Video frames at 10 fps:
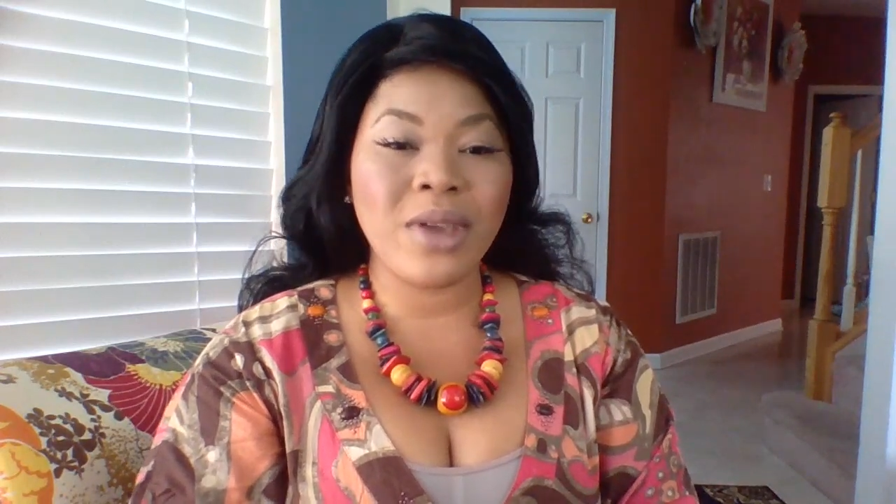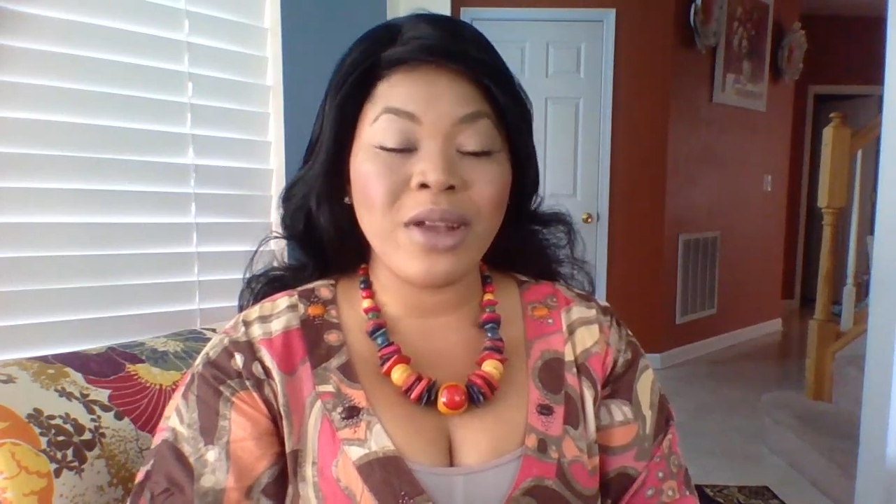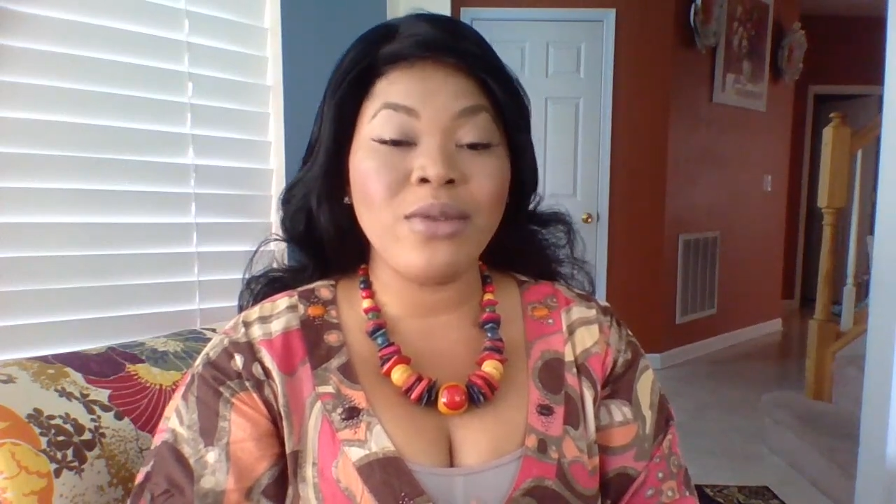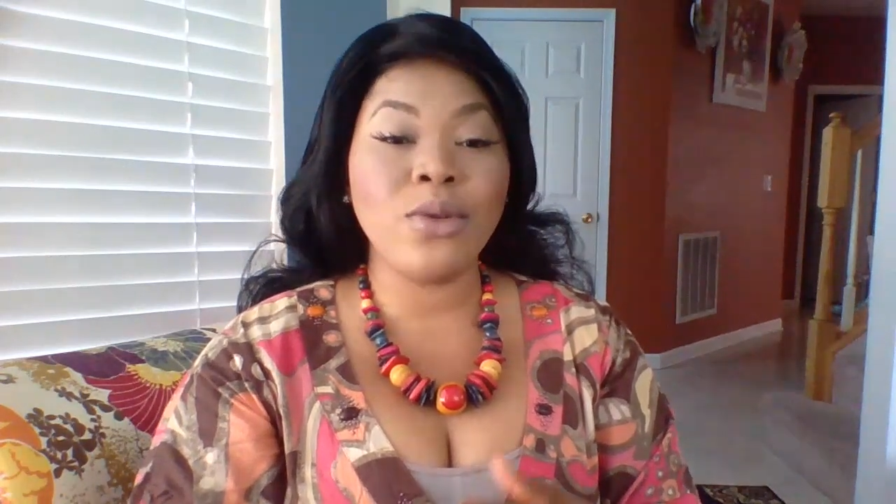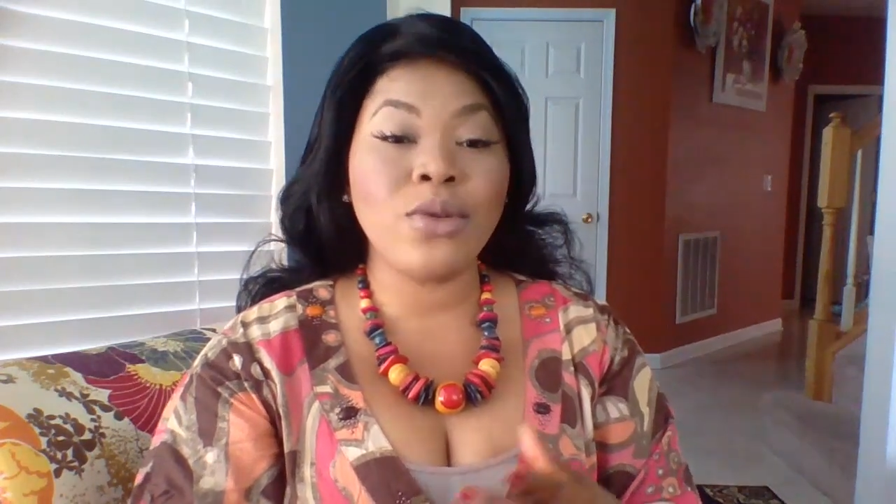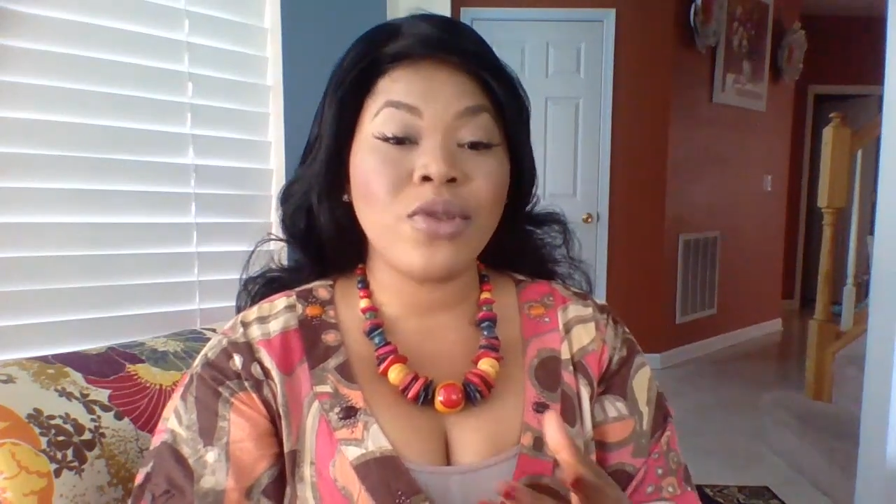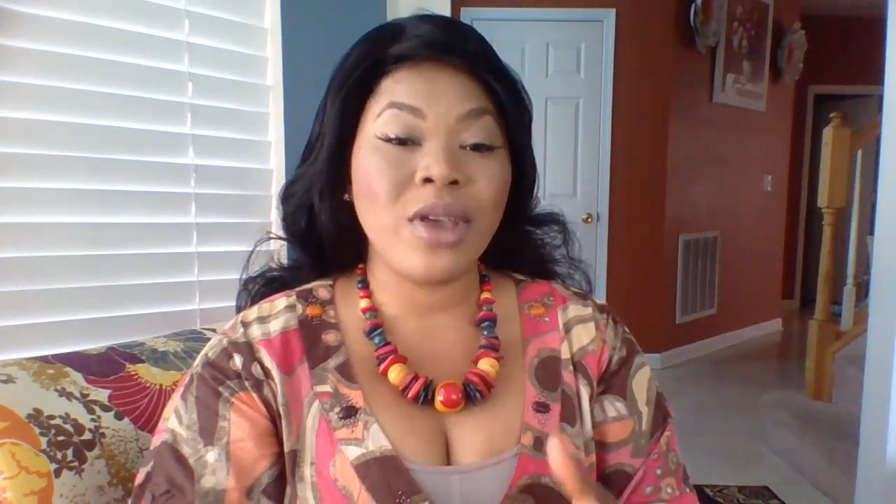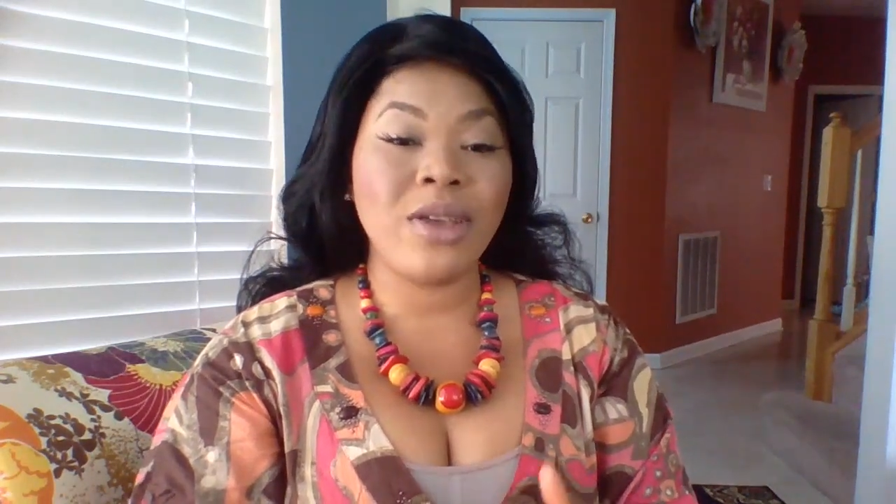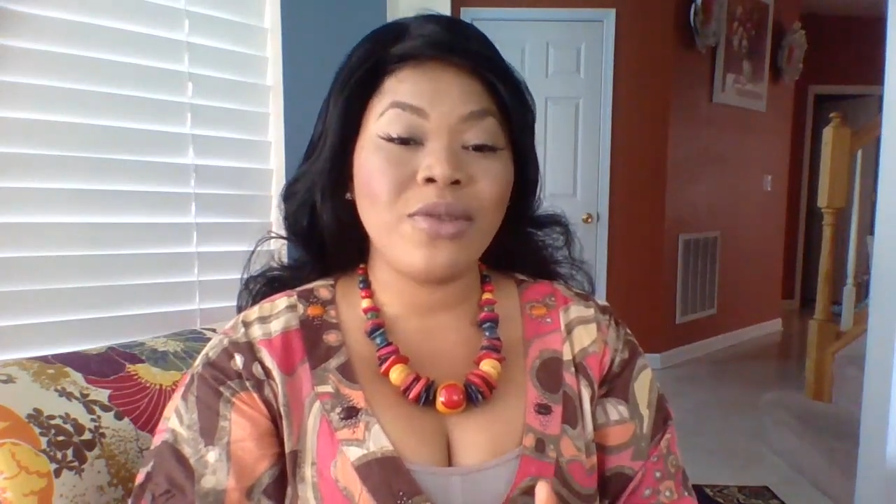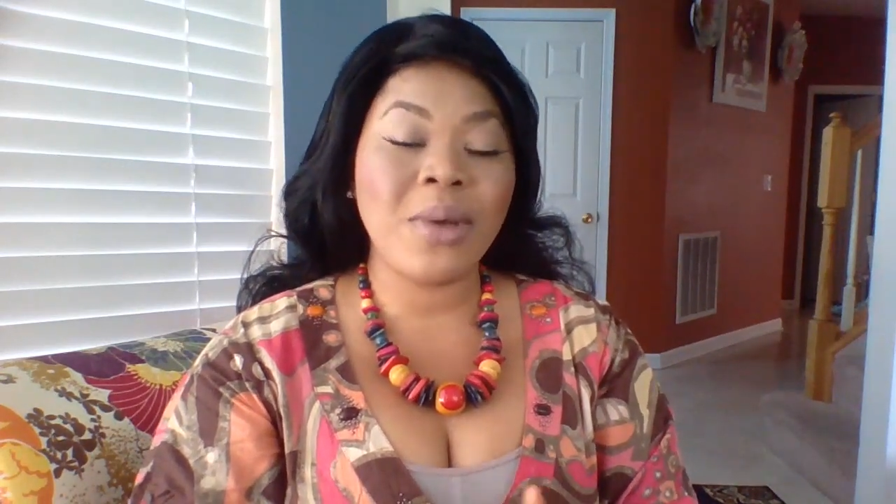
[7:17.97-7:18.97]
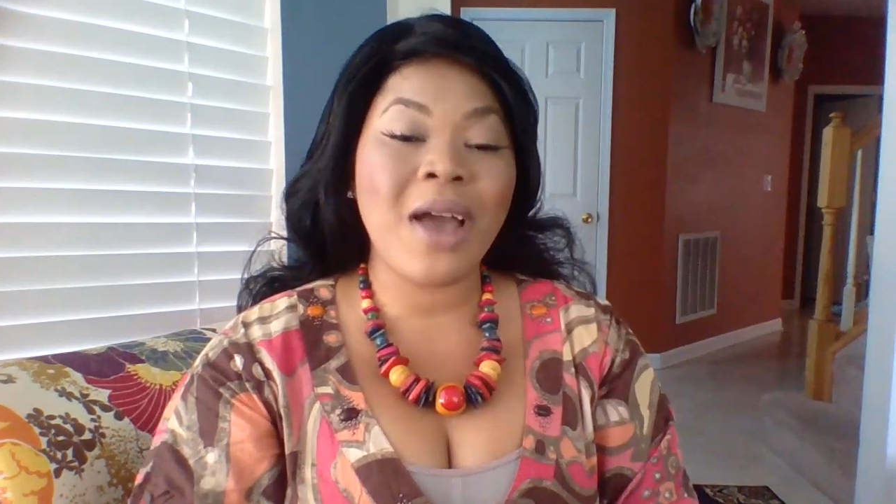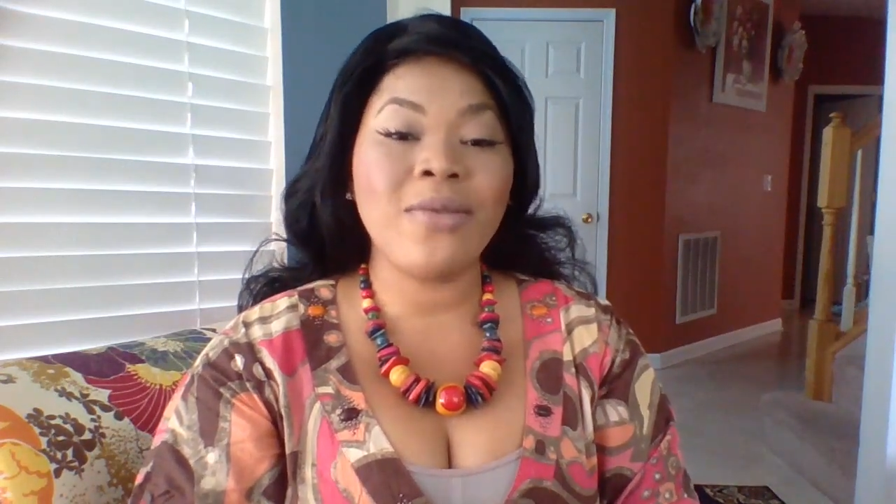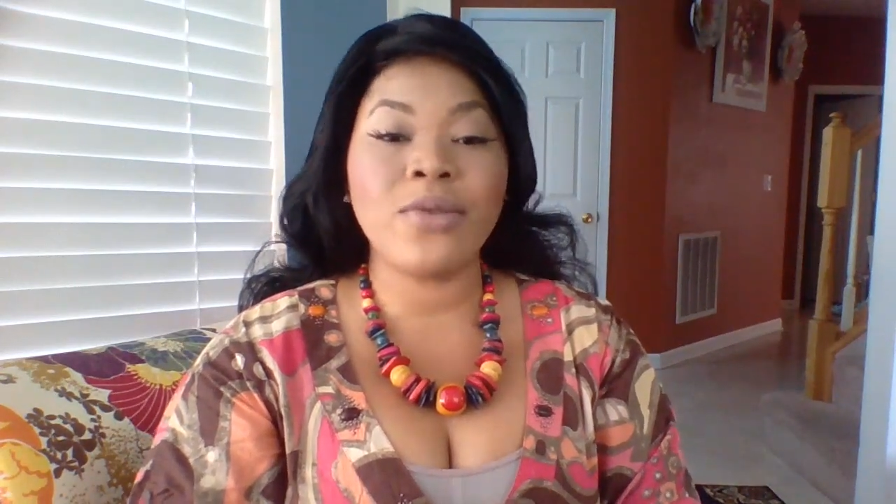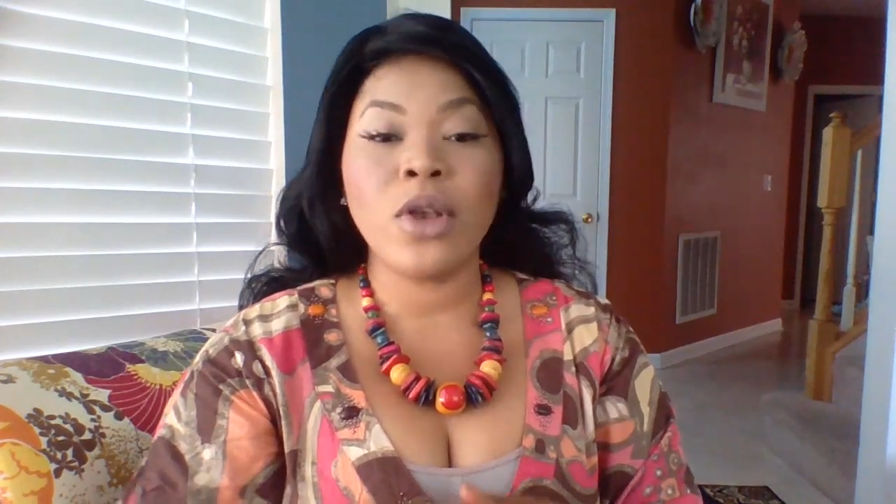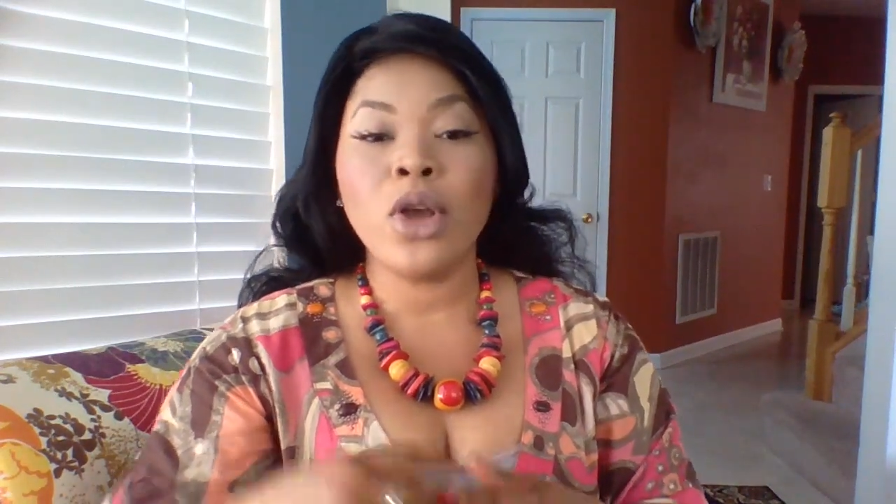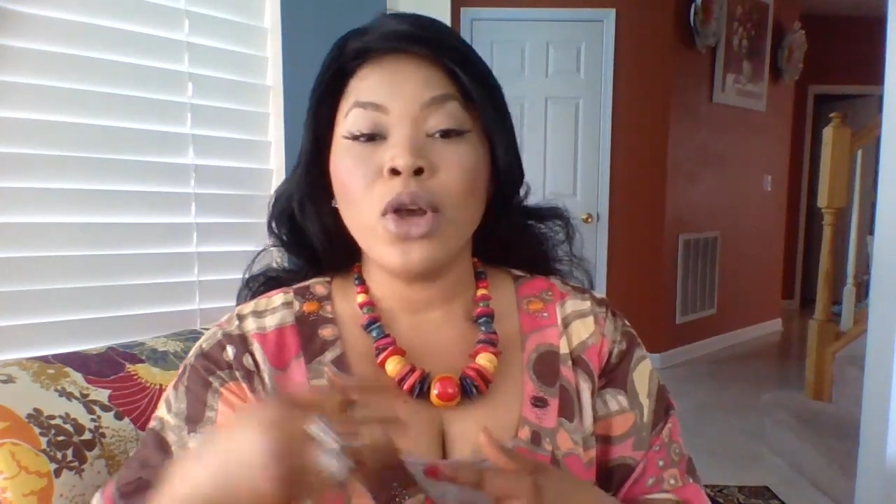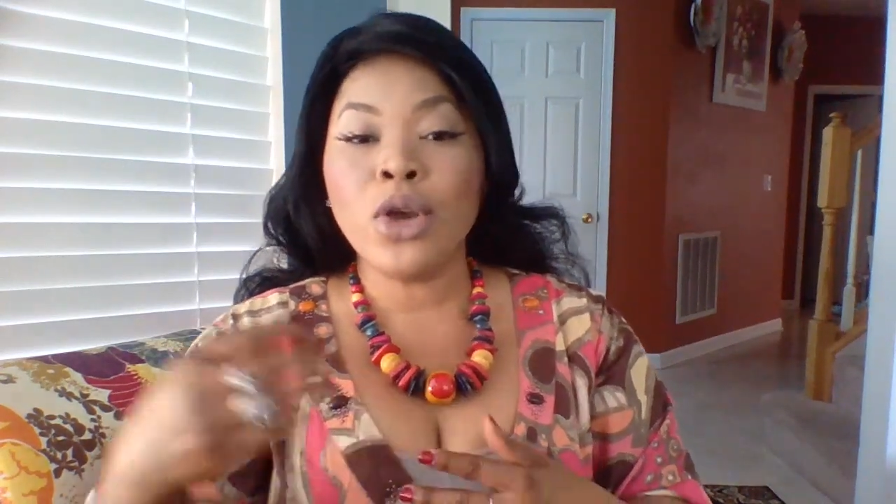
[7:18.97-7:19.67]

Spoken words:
getting your skin to have this